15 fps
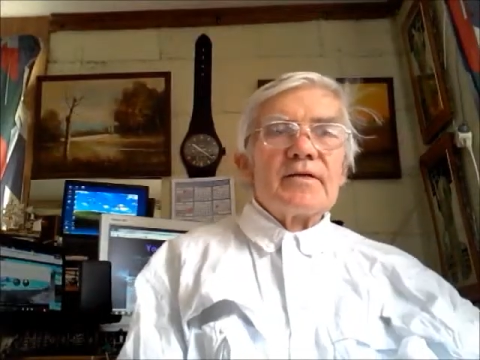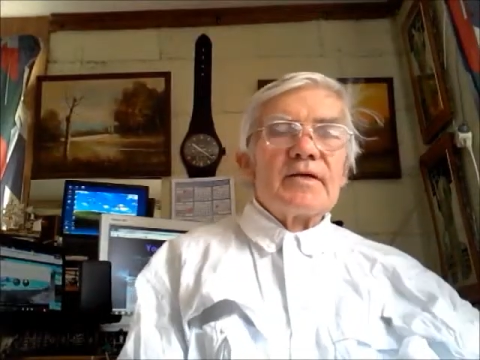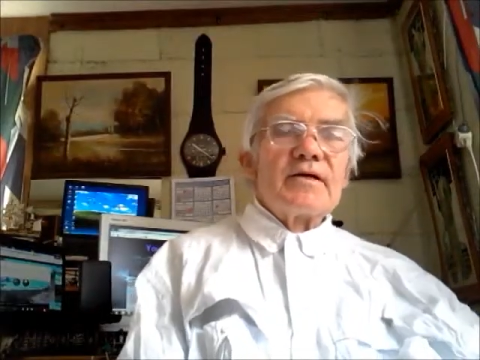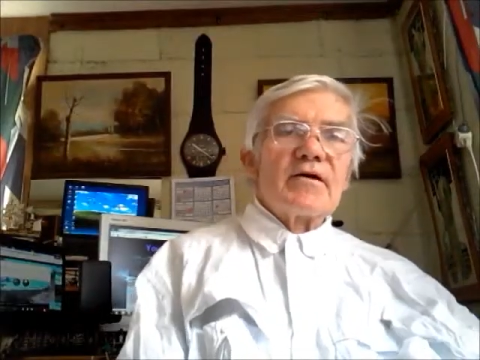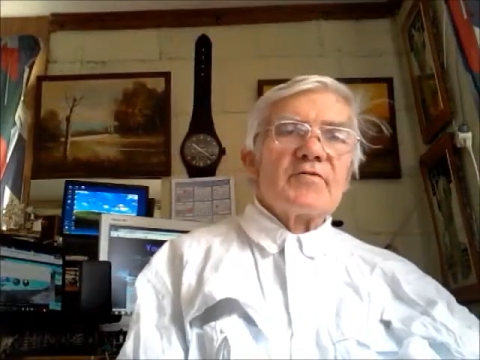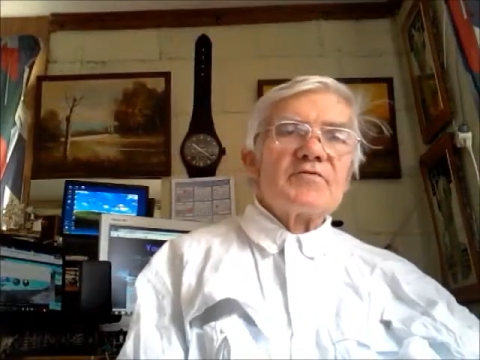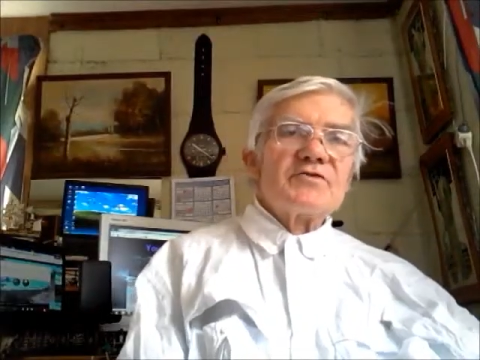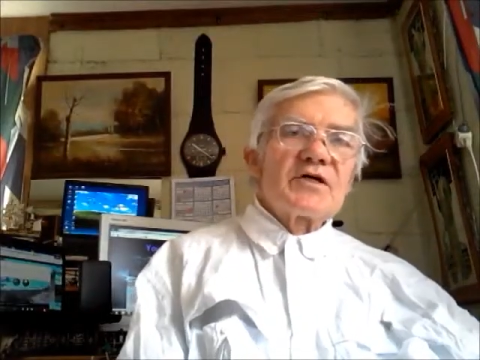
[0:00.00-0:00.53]
They
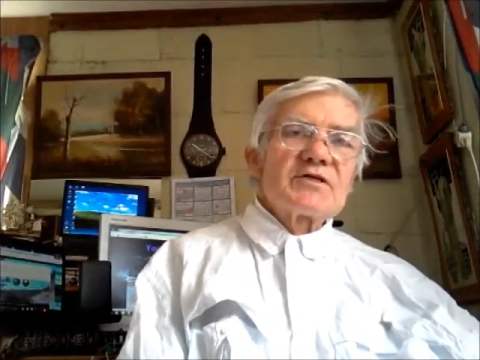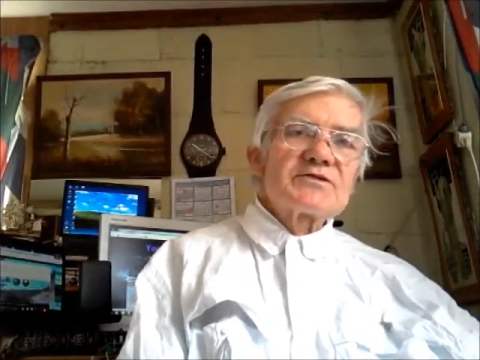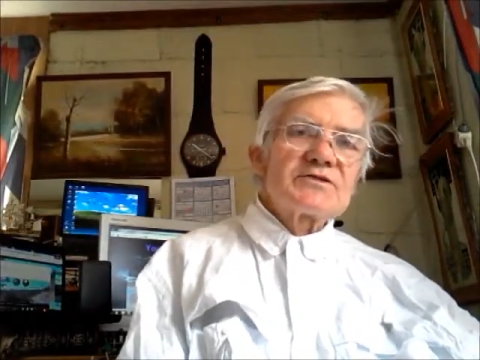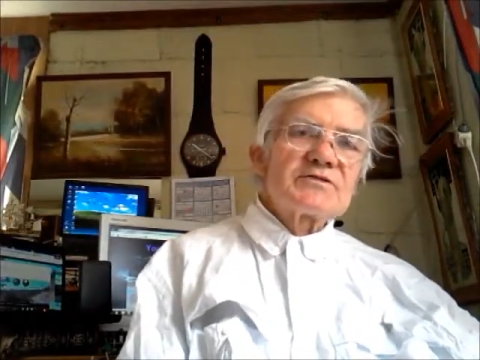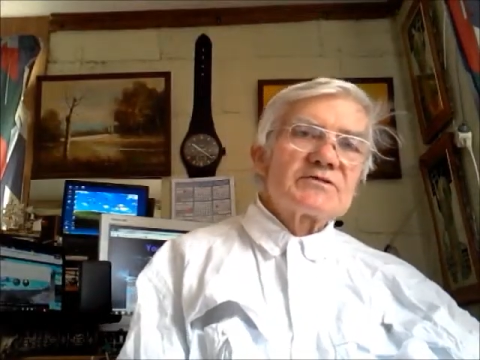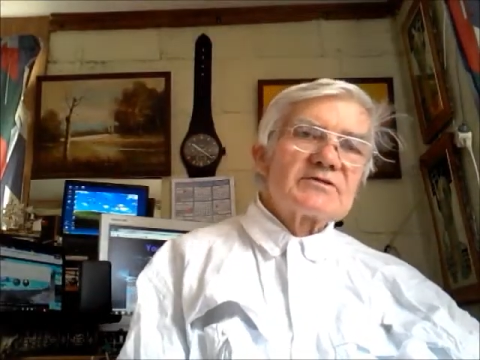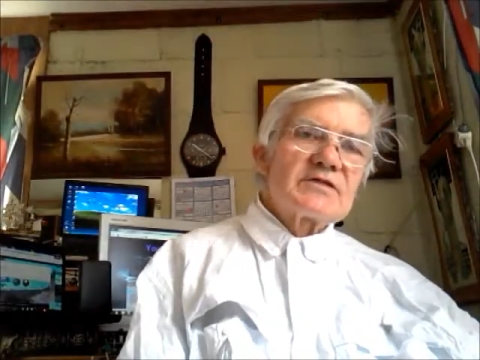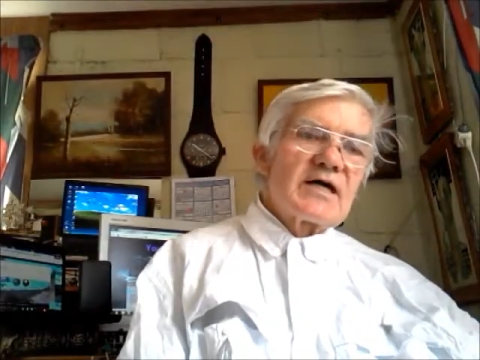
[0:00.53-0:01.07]
have just
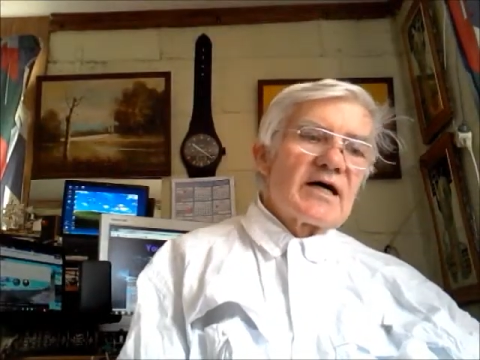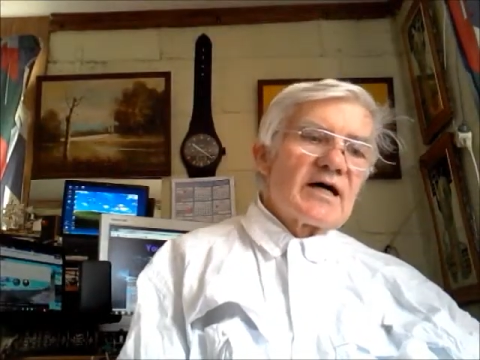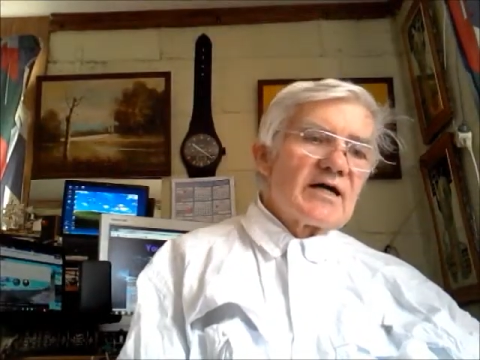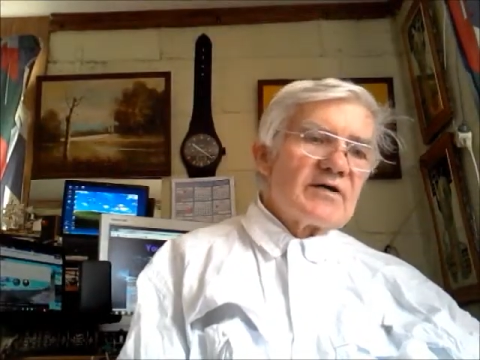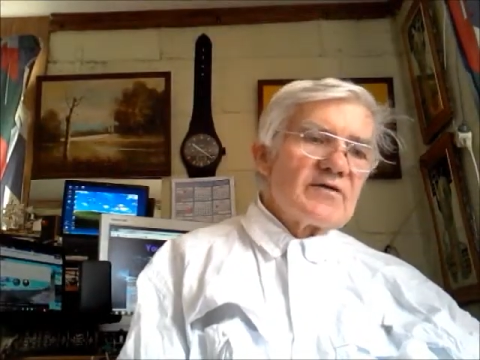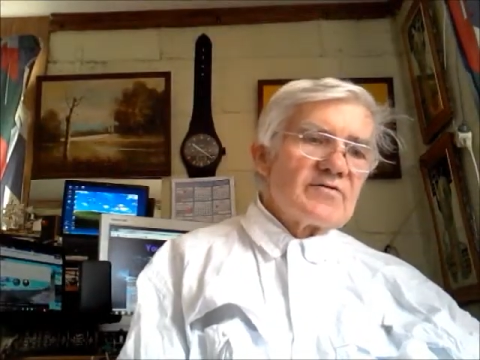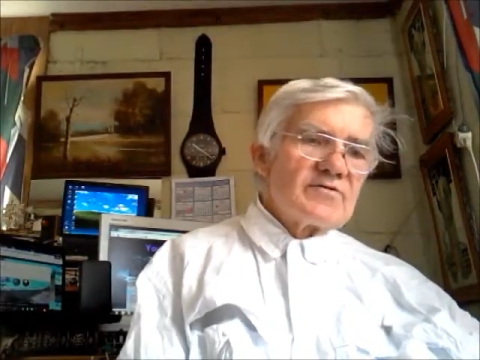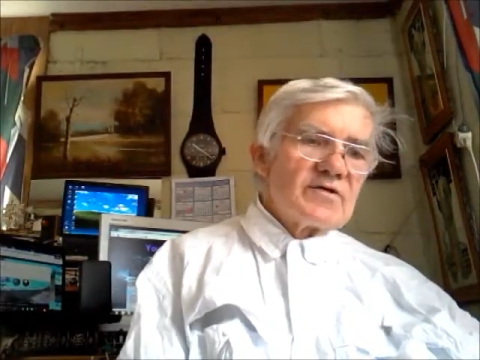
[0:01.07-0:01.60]

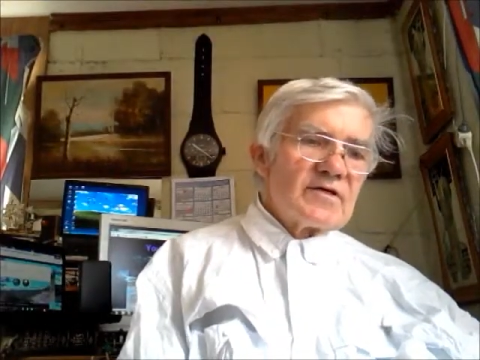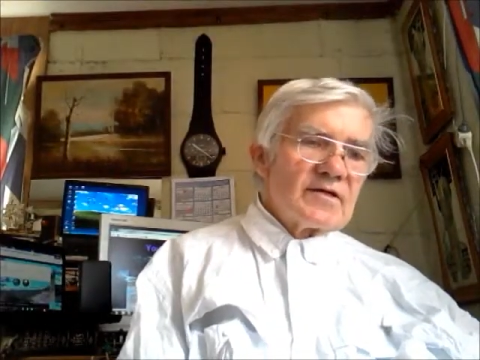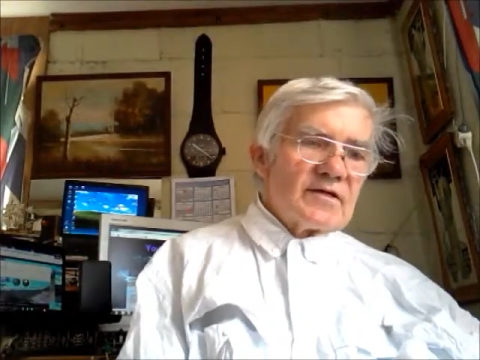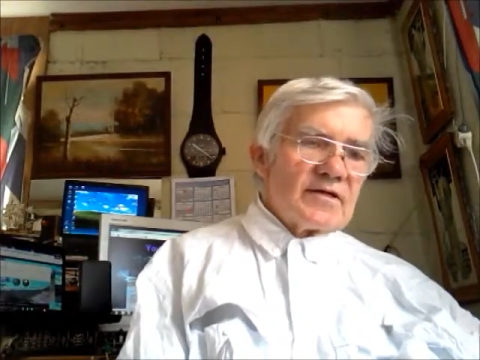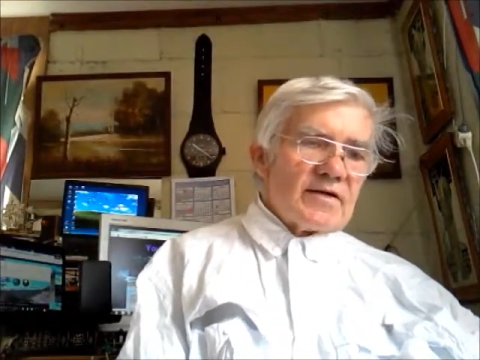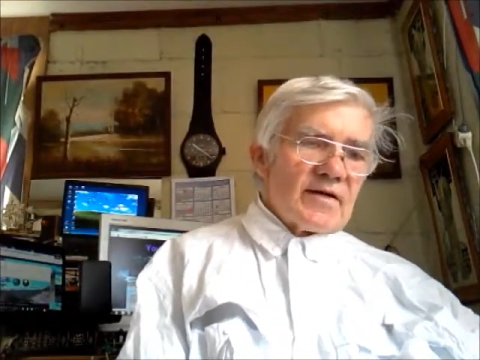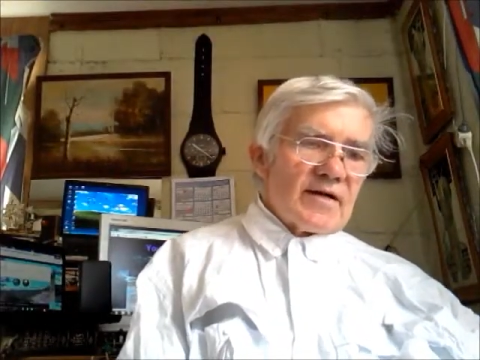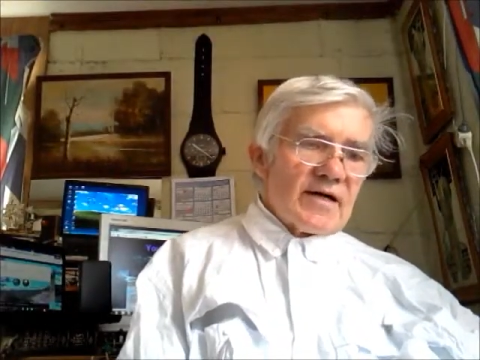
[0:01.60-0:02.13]
saved
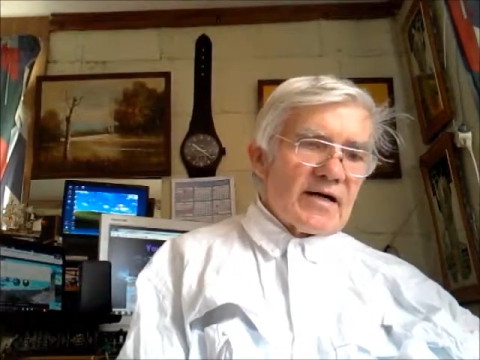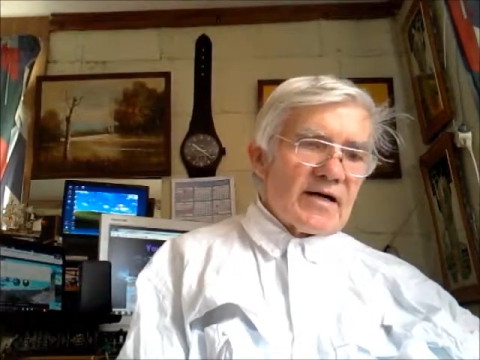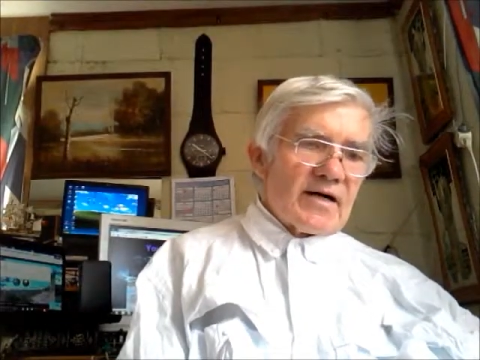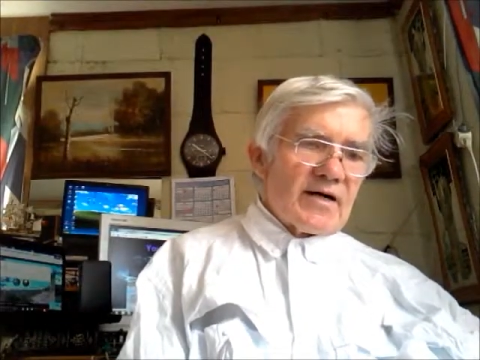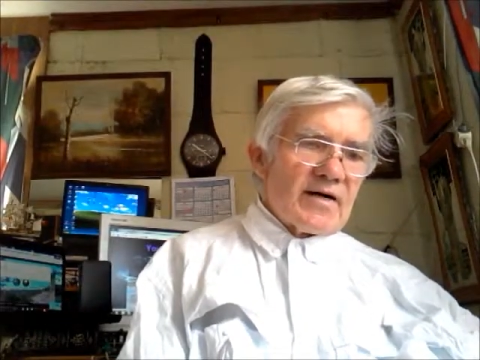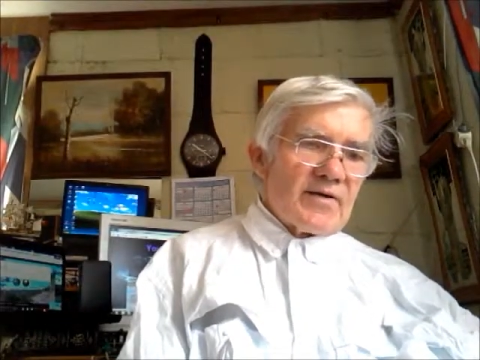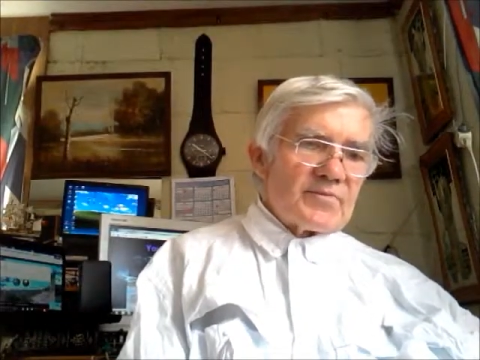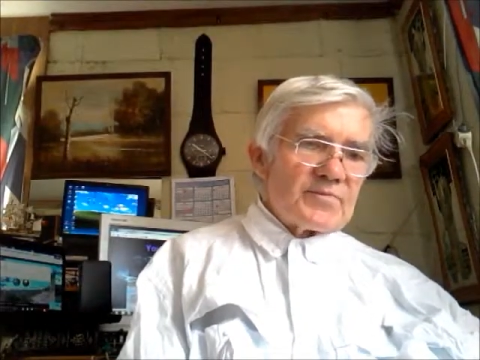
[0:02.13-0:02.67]

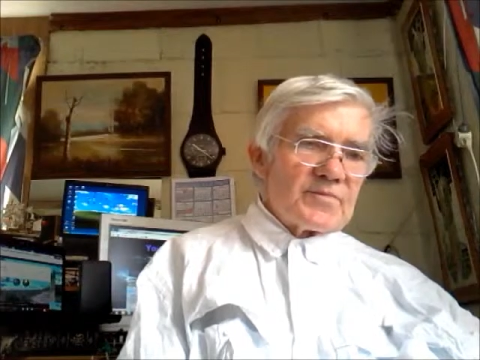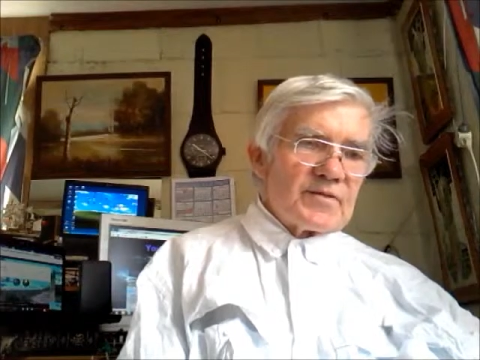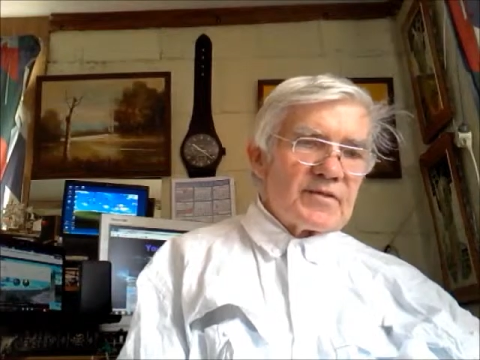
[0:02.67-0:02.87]
the